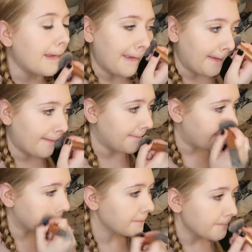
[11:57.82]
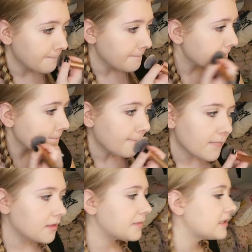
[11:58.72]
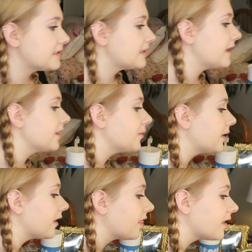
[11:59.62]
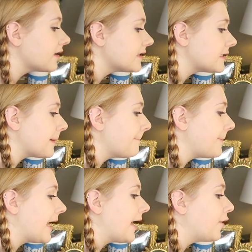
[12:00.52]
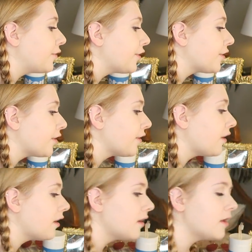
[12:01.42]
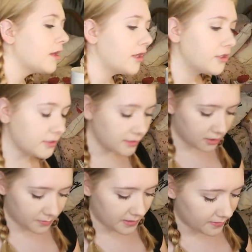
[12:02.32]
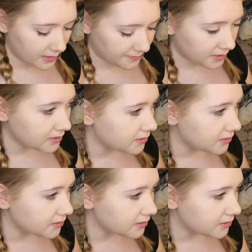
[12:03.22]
okay. I'm gonna set it with some powder, just a little bit, and then I'm gonna